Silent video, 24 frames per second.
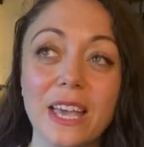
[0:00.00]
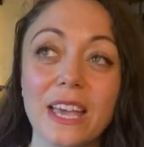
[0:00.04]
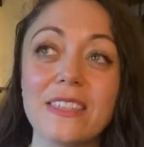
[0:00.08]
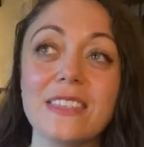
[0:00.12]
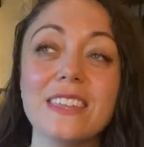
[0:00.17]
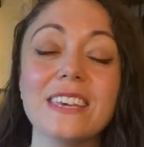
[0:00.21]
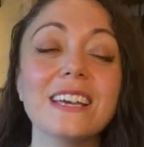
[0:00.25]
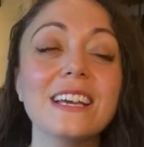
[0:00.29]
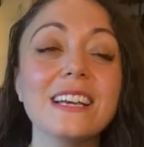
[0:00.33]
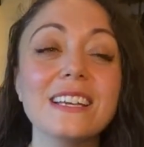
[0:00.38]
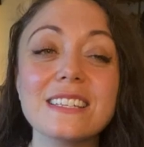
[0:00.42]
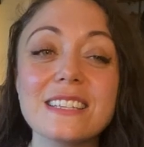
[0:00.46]
I
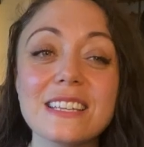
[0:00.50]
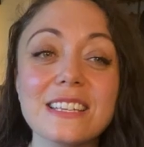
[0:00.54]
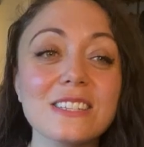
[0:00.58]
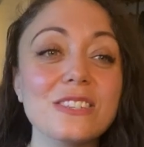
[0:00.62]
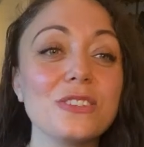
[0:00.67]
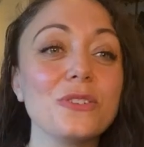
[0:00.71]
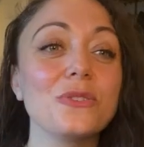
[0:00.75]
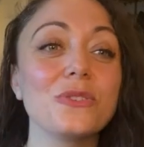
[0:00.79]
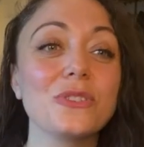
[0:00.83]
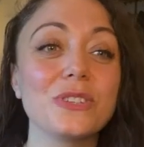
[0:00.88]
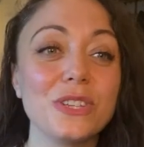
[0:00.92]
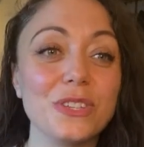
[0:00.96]
think I said
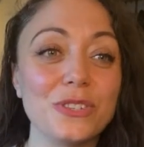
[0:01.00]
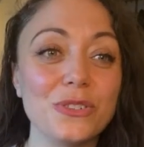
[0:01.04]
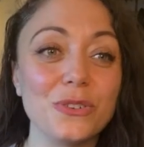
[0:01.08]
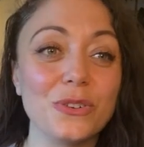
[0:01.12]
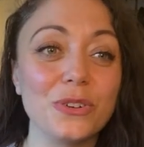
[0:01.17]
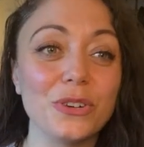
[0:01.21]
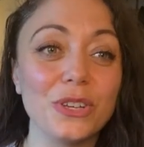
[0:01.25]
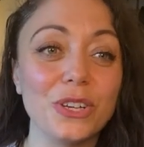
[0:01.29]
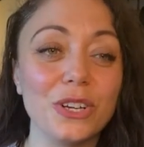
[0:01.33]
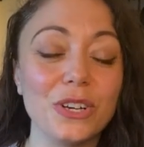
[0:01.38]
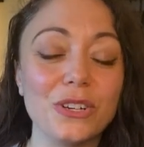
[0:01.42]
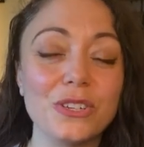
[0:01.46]
solstice
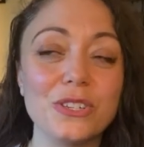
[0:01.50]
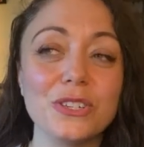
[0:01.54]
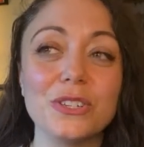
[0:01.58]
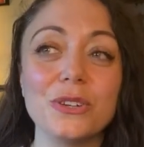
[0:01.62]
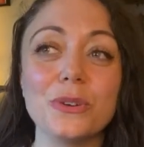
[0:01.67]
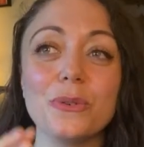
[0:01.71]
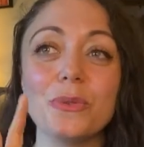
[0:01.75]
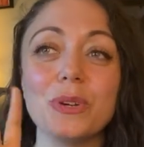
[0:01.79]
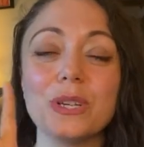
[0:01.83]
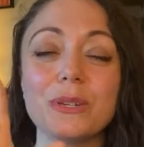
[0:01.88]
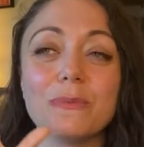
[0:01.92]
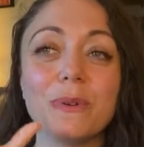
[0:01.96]
earlier
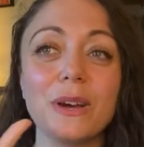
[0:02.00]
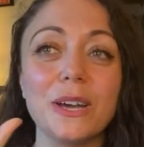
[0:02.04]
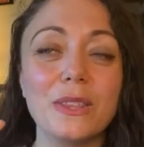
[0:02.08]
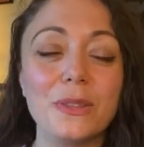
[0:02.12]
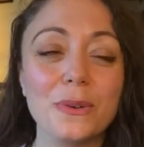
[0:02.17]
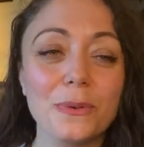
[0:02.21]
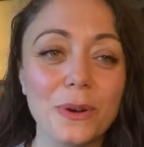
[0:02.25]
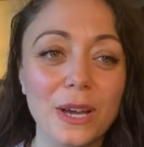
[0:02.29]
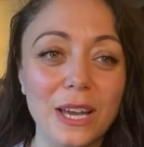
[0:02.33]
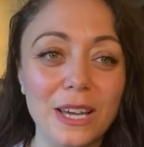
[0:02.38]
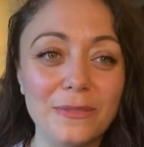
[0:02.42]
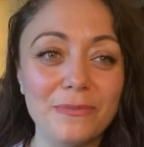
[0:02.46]
too, which by
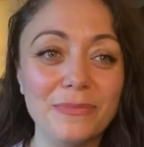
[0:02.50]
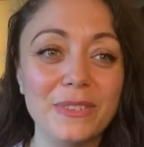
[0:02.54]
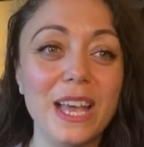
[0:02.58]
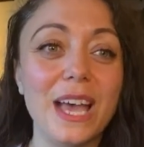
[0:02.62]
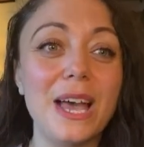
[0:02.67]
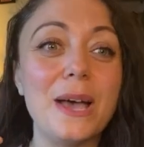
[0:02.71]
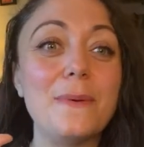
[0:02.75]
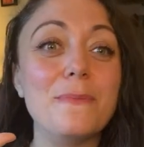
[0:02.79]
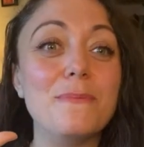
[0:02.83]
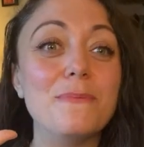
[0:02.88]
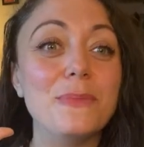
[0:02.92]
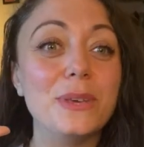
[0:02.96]
the way,
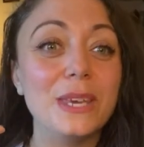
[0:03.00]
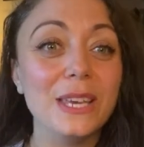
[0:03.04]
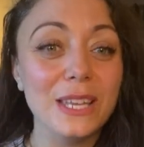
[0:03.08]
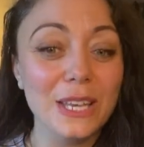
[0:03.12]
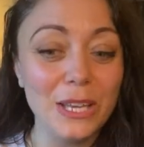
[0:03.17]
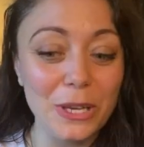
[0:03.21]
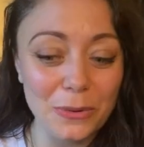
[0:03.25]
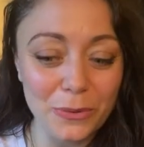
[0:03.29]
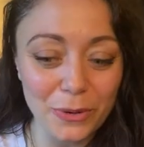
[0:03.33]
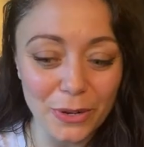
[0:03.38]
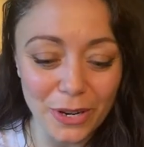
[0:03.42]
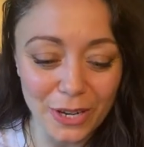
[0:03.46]
I mean
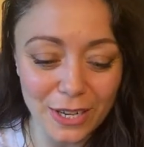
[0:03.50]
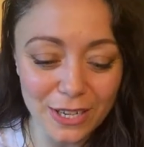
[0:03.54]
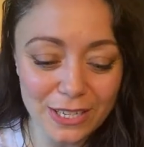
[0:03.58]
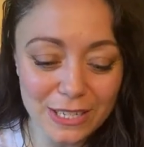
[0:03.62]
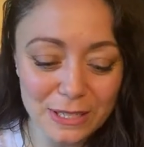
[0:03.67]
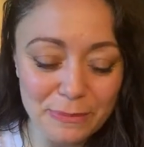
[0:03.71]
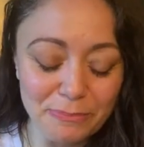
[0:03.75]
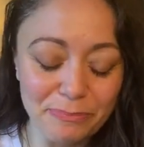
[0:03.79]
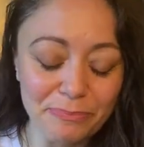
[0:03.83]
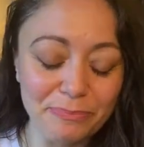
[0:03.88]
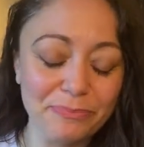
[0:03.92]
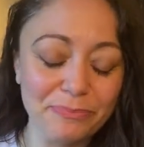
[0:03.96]
equinox.